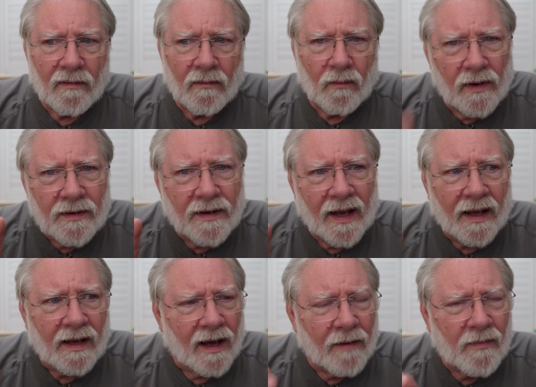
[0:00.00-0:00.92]
One
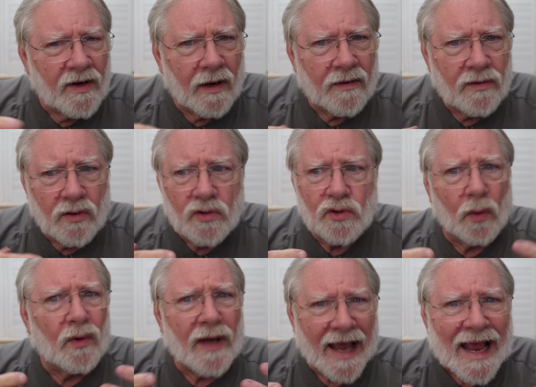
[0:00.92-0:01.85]
day, I'm an
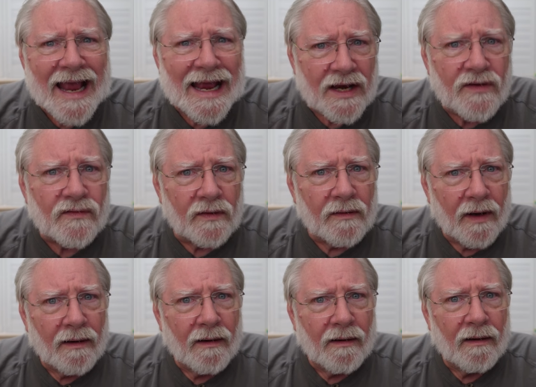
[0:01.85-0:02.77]
unusual case,
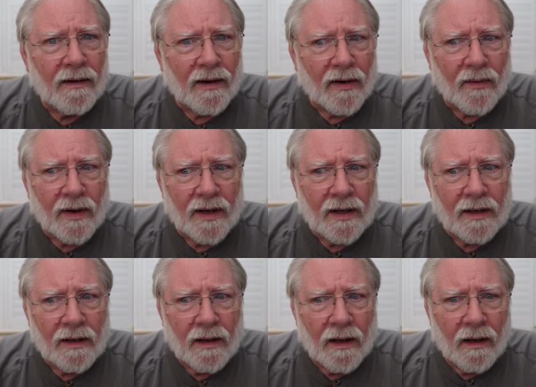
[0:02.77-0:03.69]
all right?
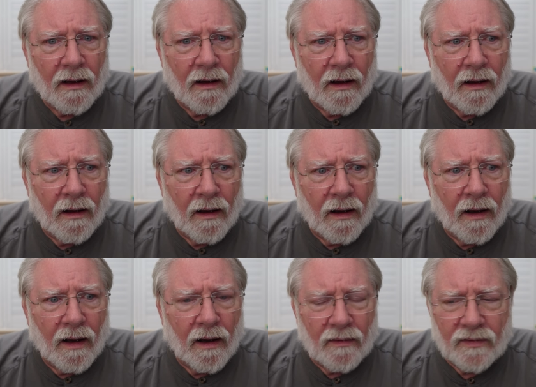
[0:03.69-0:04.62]

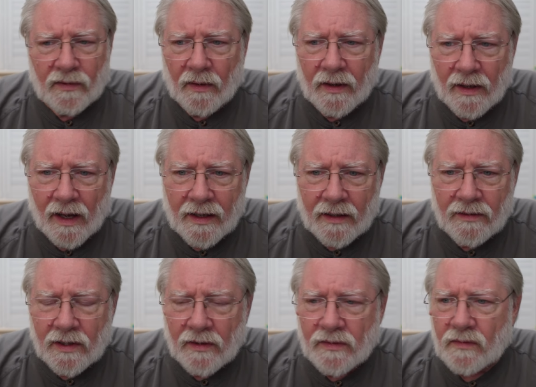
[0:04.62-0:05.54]
So I
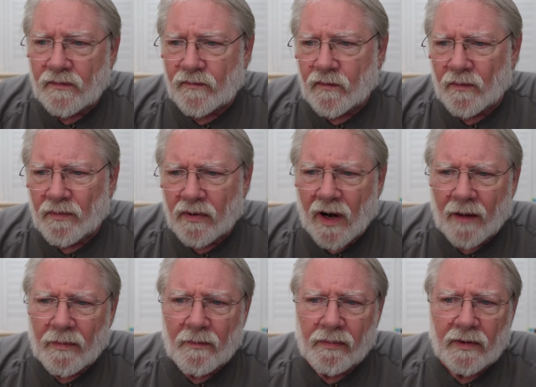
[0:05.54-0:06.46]
continued for
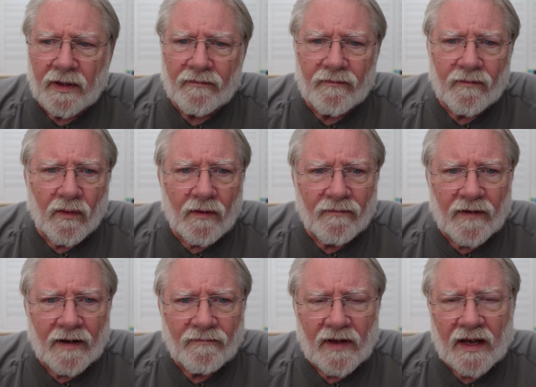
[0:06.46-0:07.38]
probably 4 or
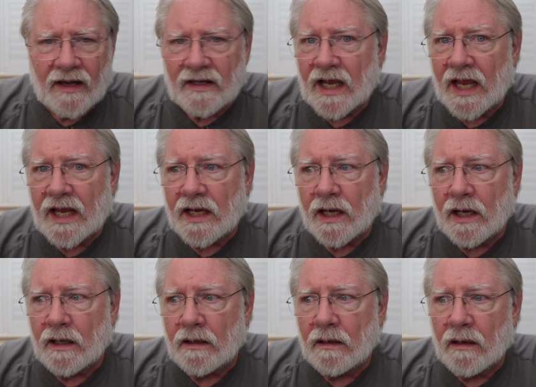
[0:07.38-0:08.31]
5 days
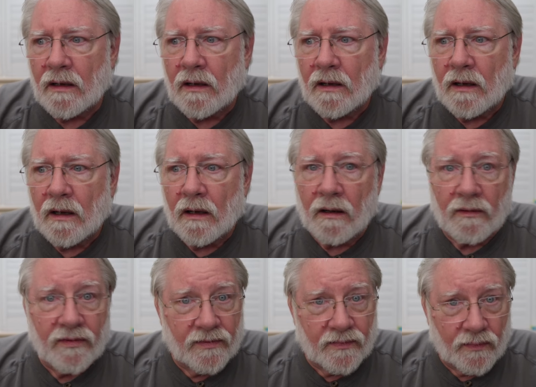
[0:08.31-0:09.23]
taking
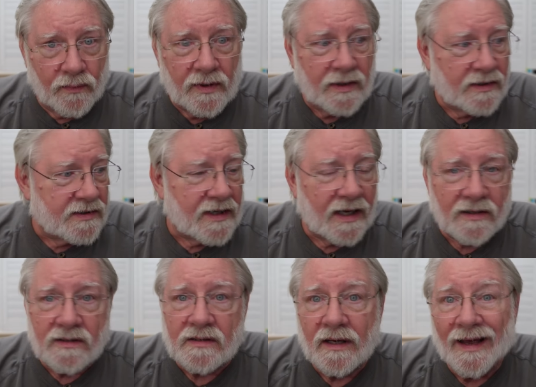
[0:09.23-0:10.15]
3
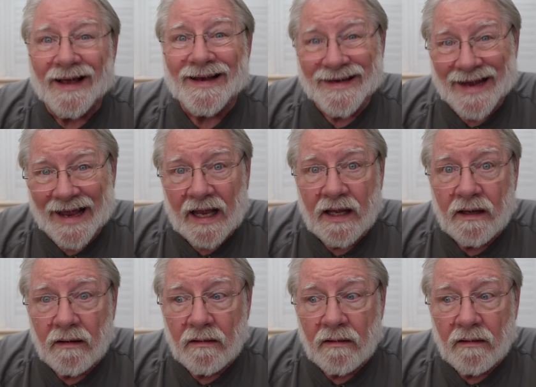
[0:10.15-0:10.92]
sets a day.